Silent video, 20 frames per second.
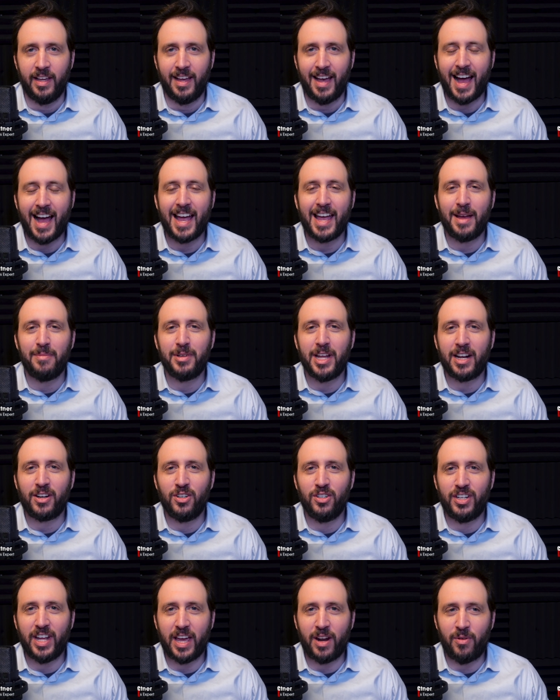Hi, I'm
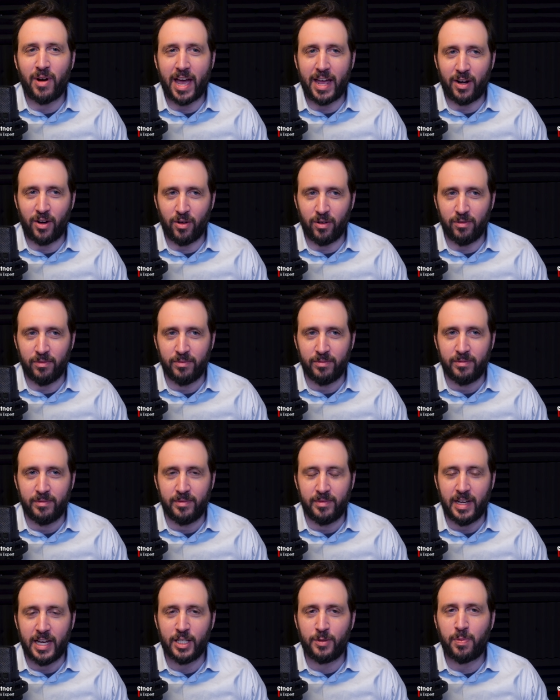Dr. Dan Ratner.
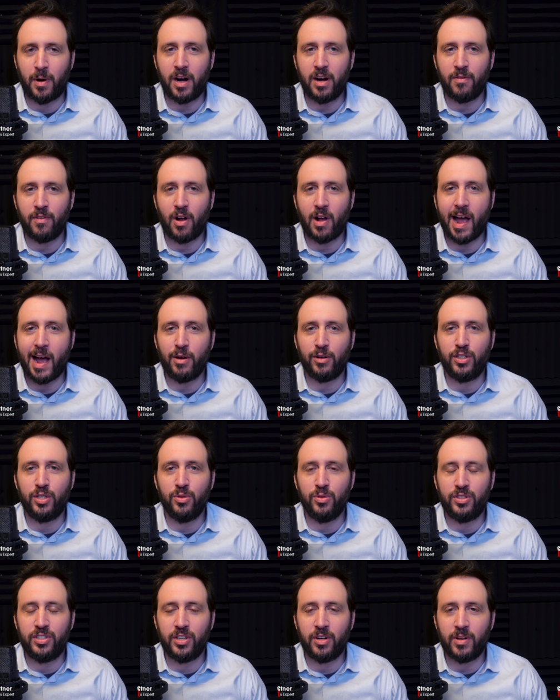As part of our how
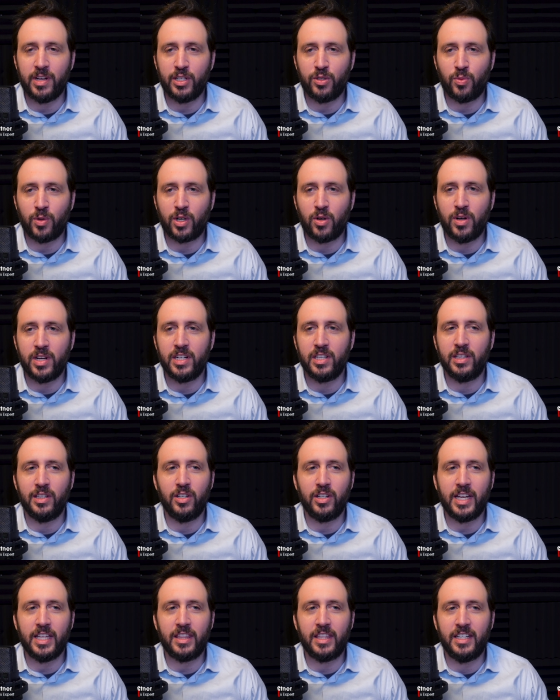to series, we're going to
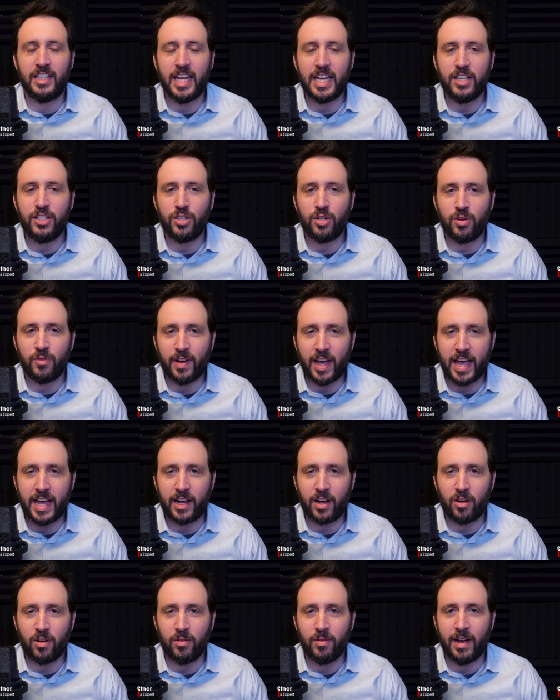look at the nature of
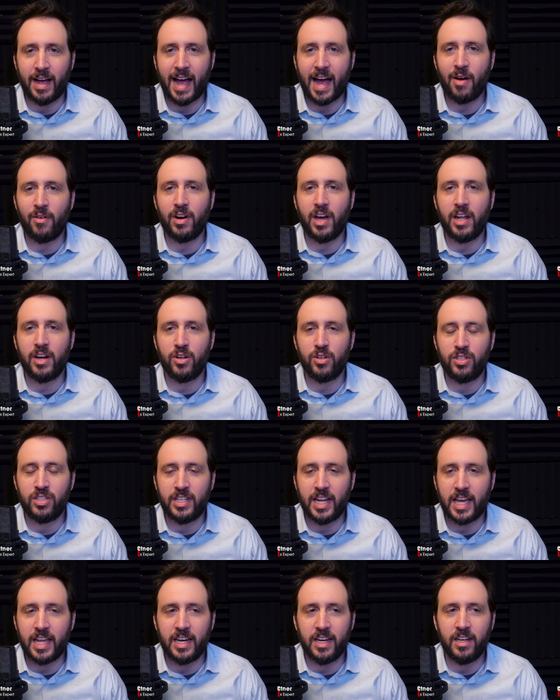anger, how to
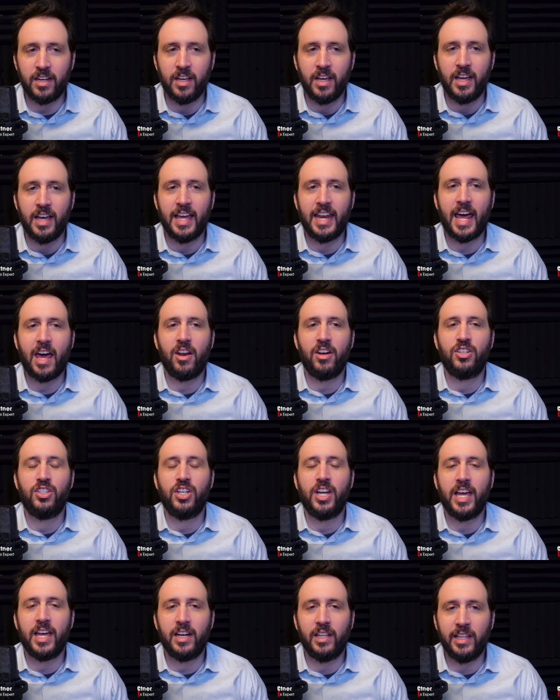understand it, and how to
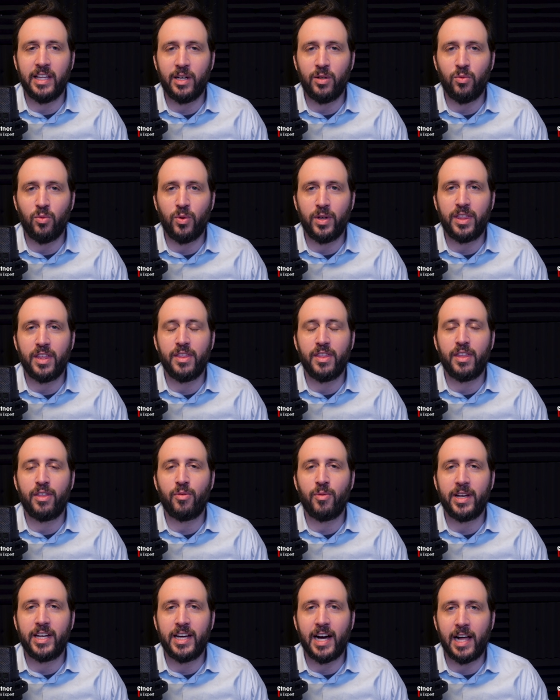channel it within the
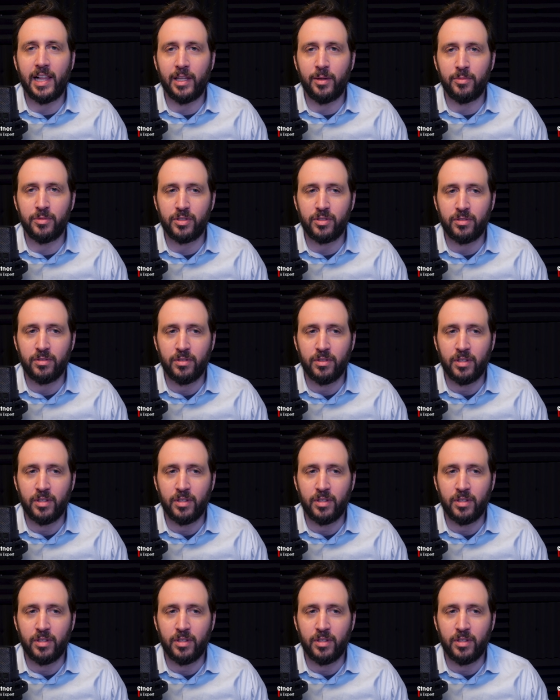three columns.